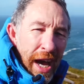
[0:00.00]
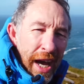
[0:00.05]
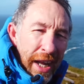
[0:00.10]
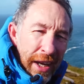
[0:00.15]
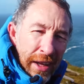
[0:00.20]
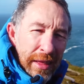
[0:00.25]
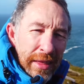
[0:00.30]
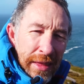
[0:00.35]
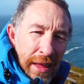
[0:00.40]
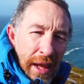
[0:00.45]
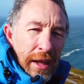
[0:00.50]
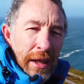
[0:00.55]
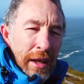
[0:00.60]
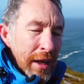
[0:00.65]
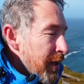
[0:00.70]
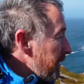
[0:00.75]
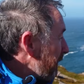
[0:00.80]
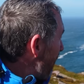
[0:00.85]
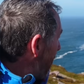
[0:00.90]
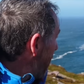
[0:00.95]
And I
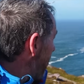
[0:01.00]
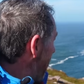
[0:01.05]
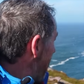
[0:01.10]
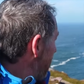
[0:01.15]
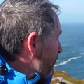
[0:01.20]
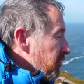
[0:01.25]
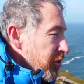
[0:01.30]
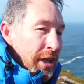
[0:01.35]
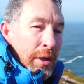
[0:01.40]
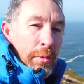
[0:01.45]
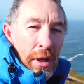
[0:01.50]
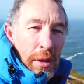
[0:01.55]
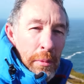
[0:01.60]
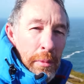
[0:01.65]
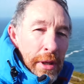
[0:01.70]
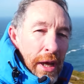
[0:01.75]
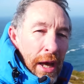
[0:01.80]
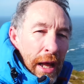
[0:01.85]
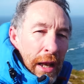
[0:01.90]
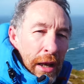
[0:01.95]
think that actually will
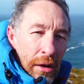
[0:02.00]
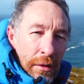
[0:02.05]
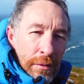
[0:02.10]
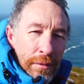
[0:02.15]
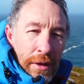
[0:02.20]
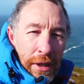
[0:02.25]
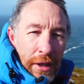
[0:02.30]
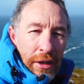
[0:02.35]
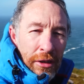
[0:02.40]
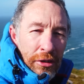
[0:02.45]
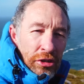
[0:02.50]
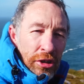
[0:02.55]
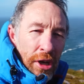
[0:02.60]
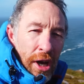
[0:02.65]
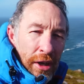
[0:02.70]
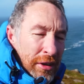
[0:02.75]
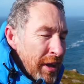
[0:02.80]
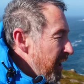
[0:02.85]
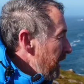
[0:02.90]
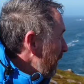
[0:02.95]
be a lovely shot.